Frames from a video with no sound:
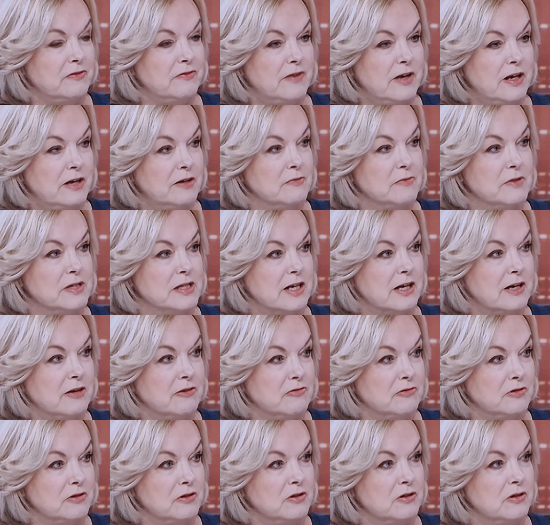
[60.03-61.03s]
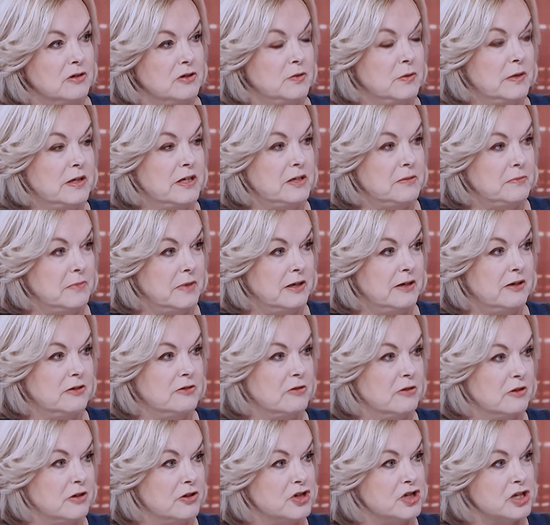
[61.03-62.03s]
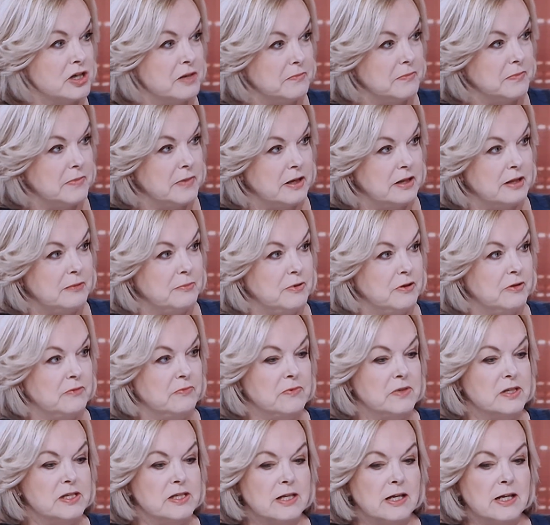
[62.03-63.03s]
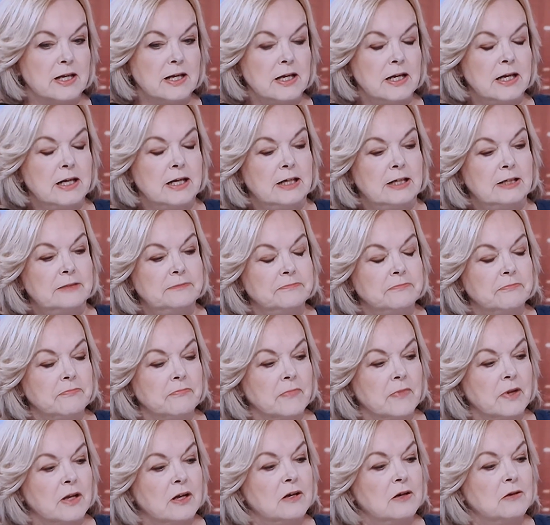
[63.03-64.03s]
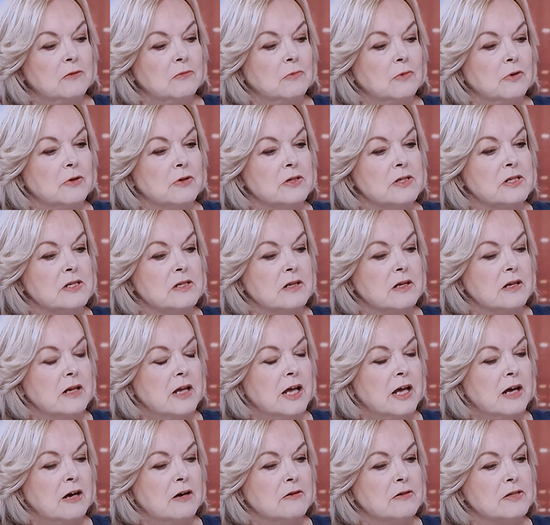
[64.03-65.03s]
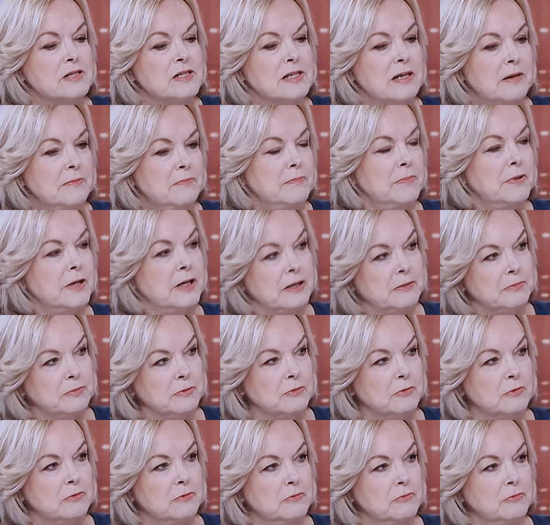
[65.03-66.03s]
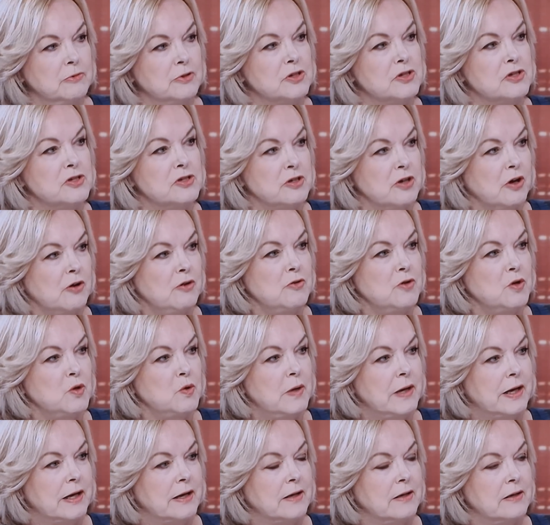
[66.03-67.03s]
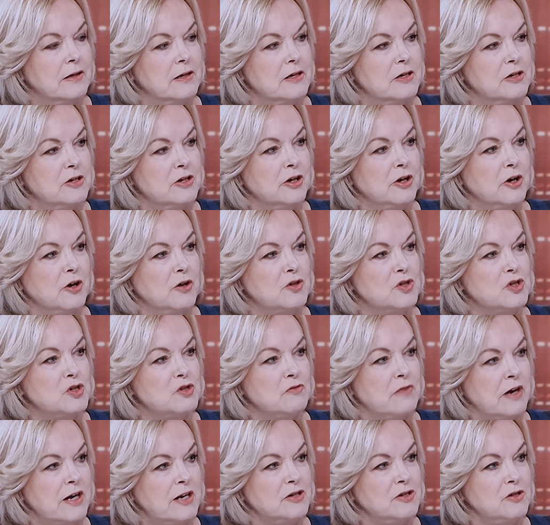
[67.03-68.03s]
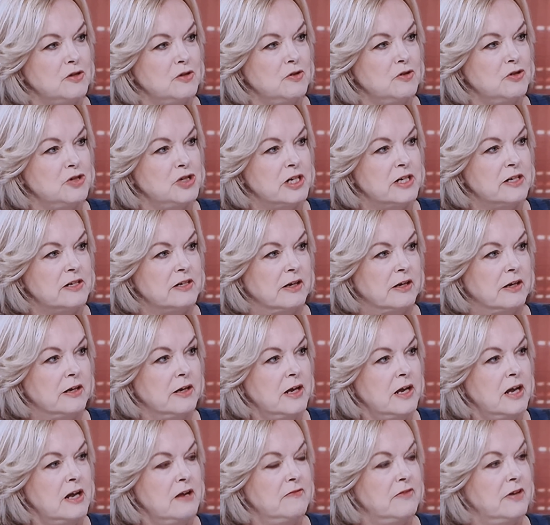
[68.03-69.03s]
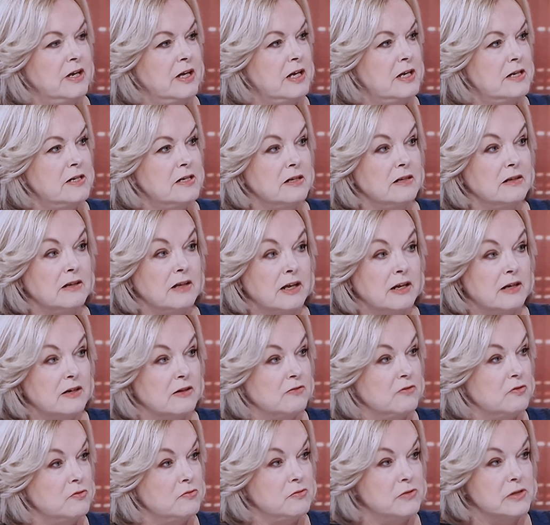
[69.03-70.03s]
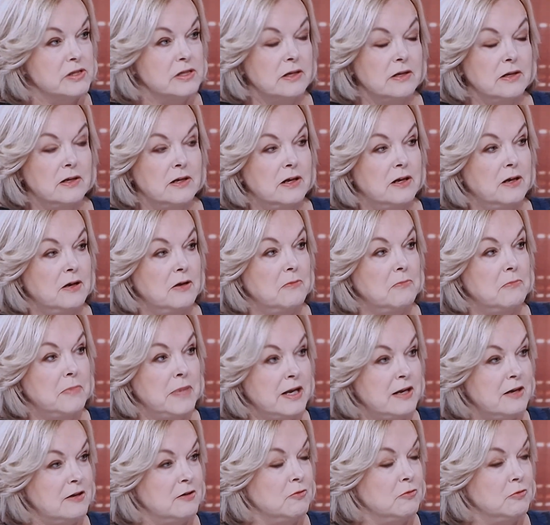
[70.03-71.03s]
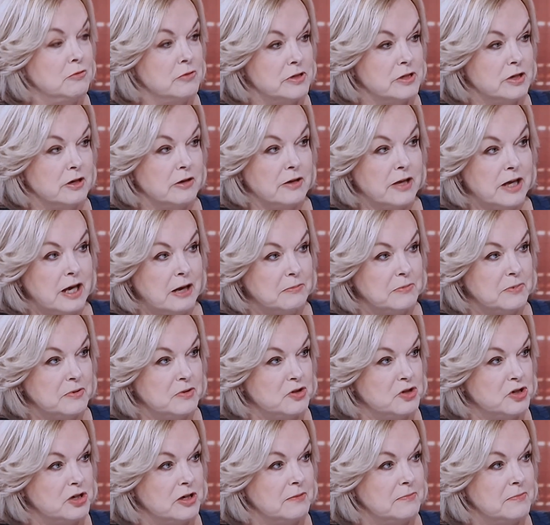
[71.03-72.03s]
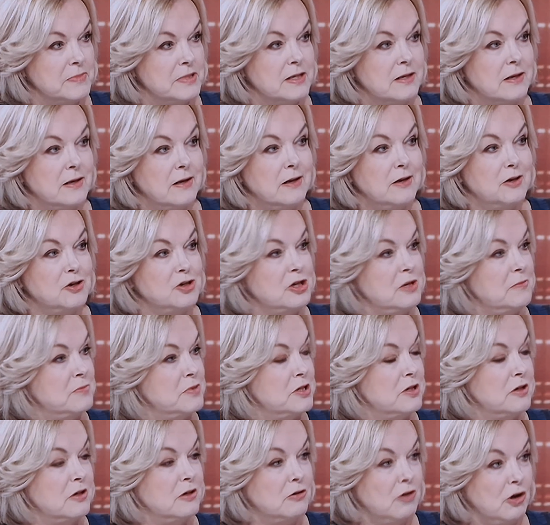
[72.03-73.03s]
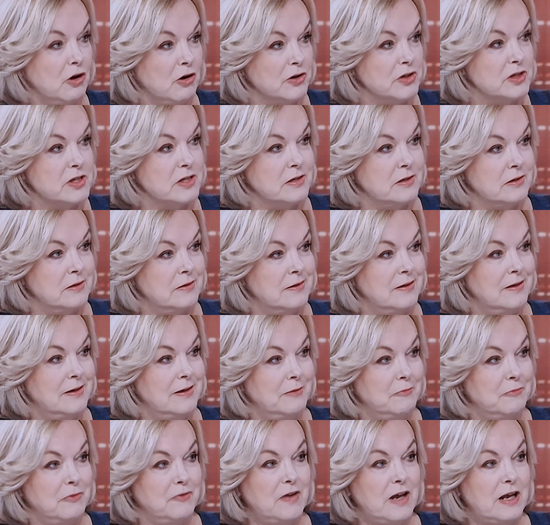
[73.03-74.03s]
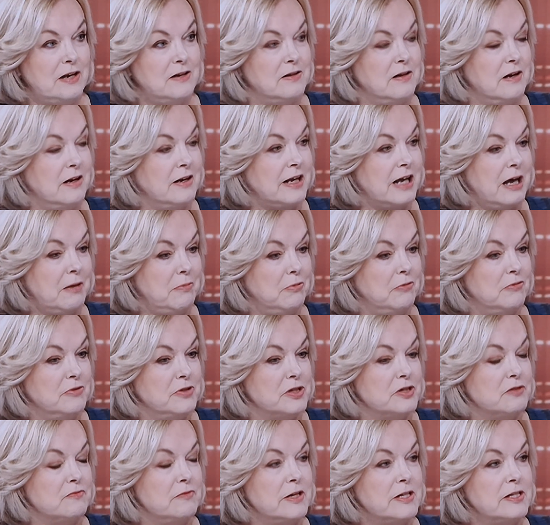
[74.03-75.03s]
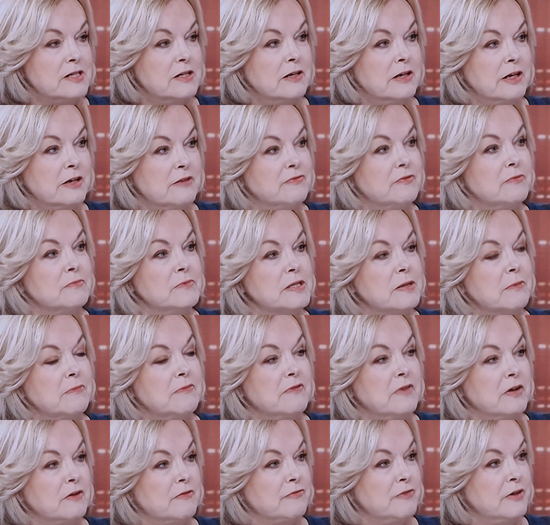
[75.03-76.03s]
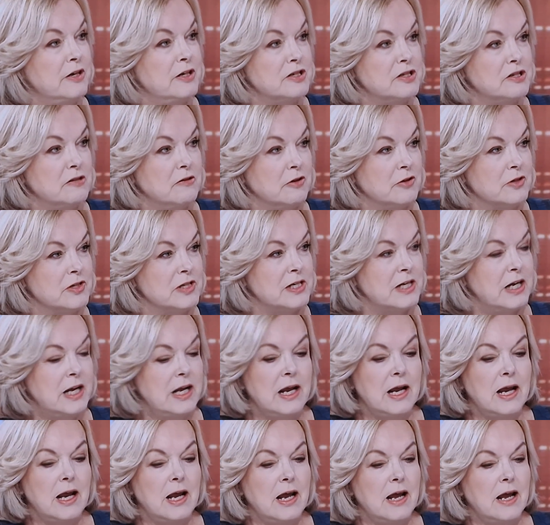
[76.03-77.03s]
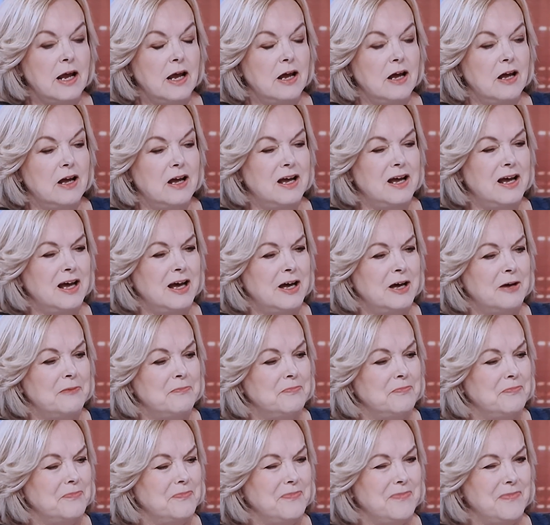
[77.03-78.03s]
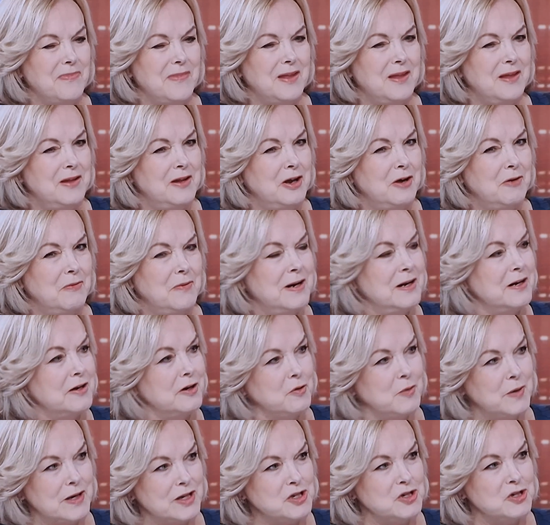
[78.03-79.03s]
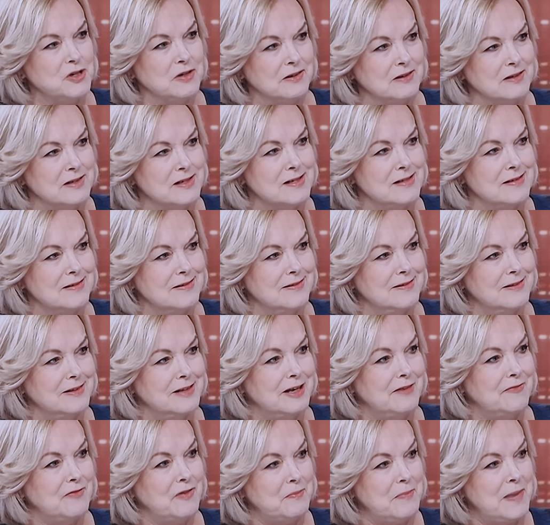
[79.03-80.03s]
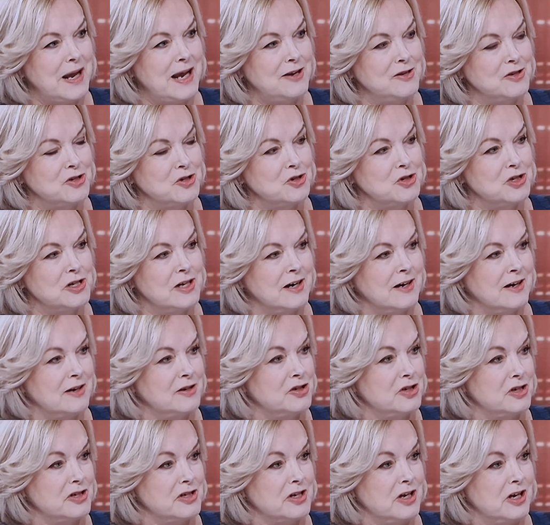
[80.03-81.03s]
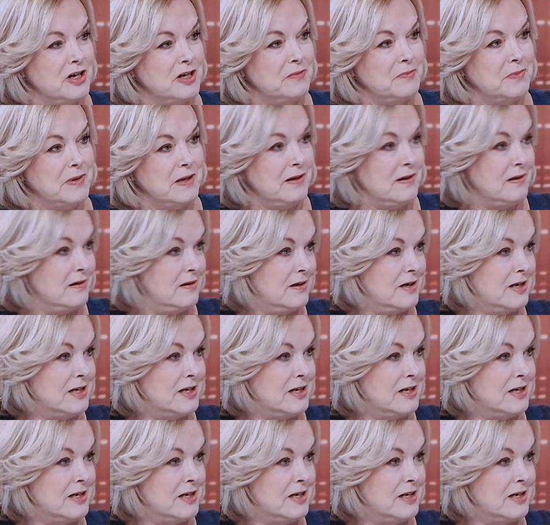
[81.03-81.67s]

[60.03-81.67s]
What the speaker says: from the fact it was a $120 million ship at the bottom of the sea, was how some people were so quick to go straight to her gender, forgetting that, of course, men also captain ships. Ships are lost. We've had a couple just recently from some of our friends lost. No one questions that if a man's in charge, it's going to be,